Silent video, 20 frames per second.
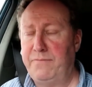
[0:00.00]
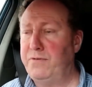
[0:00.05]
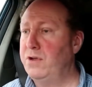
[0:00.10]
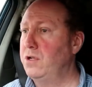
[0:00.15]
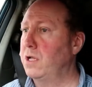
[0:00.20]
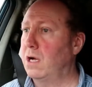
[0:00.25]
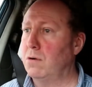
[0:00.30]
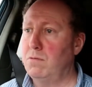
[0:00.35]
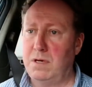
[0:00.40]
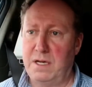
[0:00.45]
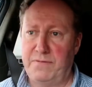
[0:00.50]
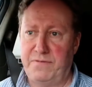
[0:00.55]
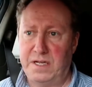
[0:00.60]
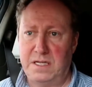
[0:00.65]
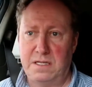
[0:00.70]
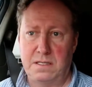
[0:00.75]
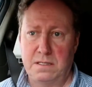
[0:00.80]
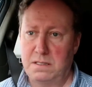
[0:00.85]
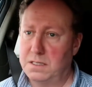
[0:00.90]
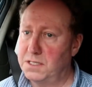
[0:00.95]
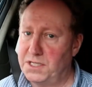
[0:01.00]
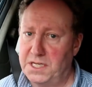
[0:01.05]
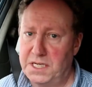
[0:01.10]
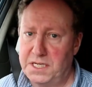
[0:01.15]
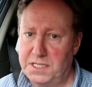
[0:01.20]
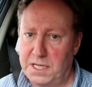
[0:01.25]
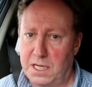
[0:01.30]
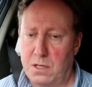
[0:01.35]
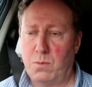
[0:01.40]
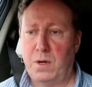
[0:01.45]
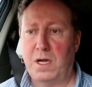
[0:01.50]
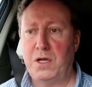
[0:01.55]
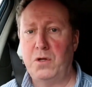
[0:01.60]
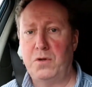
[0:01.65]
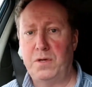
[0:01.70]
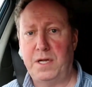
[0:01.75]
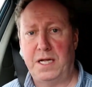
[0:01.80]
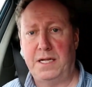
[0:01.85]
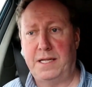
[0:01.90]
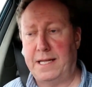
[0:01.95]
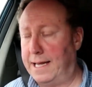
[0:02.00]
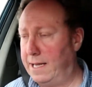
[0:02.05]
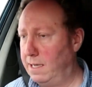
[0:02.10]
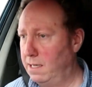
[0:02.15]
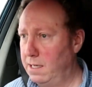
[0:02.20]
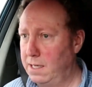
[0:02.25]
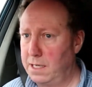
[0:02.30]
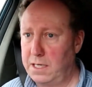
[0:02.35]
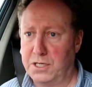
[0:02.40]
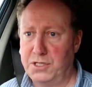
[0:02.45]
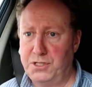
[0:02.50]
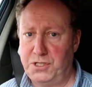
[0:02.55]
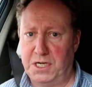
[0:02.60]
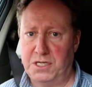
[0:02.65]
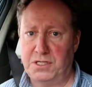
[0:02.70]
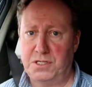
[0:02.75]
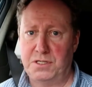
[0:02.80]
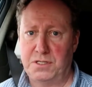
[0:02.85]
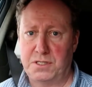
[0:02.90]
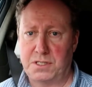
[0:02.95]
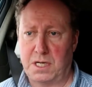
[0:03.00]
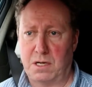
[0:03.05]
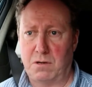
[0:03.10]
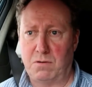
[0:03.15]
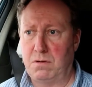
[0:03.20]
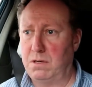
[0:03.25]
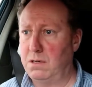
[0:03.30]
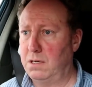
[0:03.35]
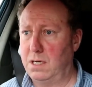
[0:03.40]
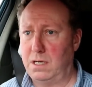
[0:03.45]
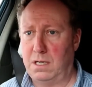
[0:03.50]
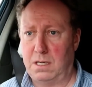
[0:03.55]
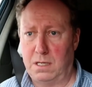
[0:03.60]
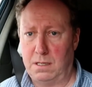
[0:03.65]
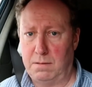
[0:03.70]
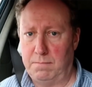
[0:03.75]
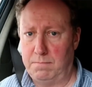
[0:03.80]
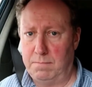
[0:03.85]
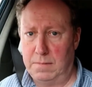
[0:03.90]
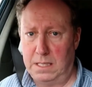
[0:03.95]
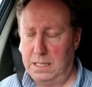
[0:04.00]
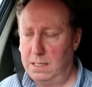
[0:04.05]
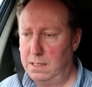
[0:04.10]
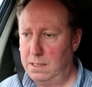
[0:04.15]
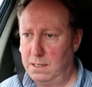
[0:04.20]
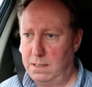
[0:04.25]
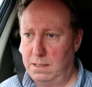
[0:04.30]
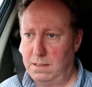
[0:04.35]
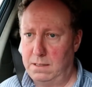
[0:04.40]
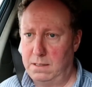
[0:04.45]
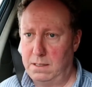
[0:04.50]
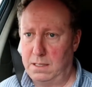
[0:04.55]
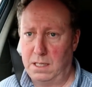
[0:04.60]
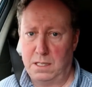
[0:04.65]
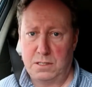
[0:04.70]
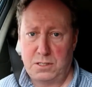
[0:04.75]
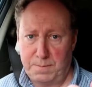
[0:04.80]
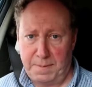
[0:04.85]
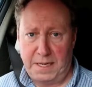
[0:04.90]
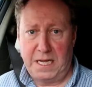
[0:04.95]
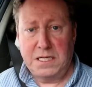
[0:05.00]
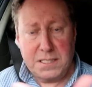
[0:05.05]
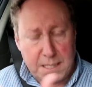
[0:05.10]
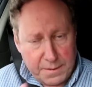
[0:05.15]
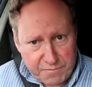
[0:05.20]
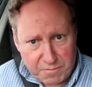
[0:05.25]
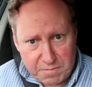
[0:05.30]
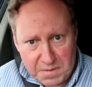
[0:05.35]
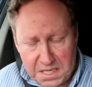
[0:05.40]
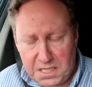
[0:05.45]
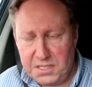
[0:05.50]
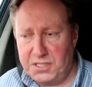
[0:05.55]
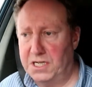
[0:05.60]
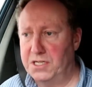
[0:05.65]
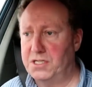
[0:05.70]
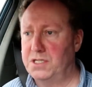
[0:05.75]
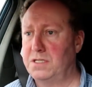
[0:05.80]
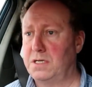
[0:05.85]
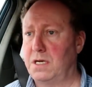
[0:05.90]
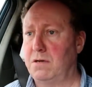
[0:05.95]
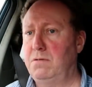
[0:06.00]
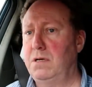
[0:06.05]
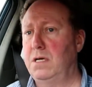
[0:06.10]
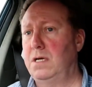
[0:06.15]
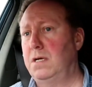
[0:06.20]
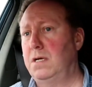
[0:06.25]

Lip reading: if you don't live in the city centre where you need that congestion zone to be exempt from the congestion zone.